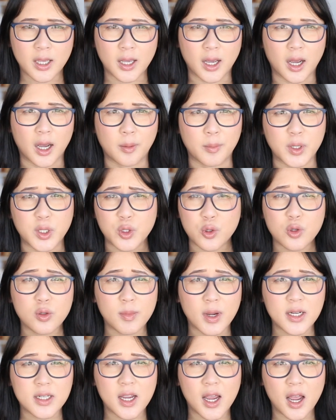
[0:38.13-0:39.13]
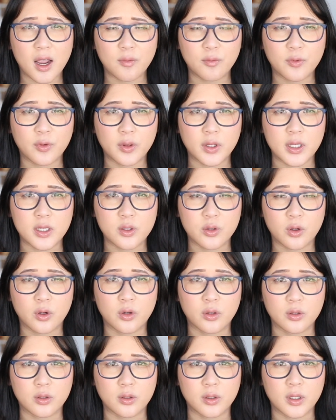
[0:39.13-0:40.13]
um, use my time for these
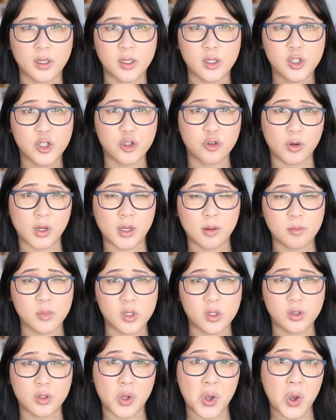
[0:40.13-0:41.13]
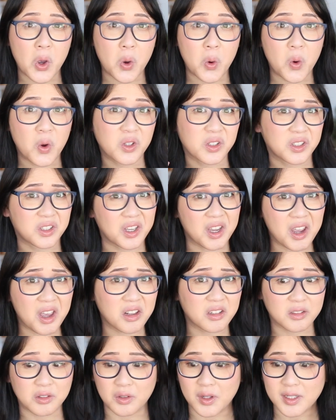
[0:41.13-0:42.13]
certain streams. So
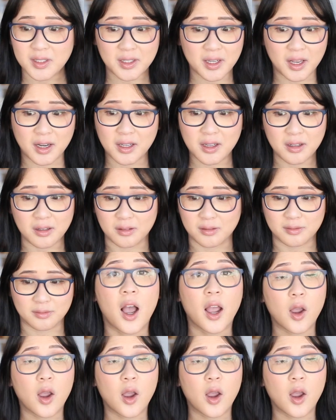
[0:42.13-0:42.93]
yeah, so let's get in.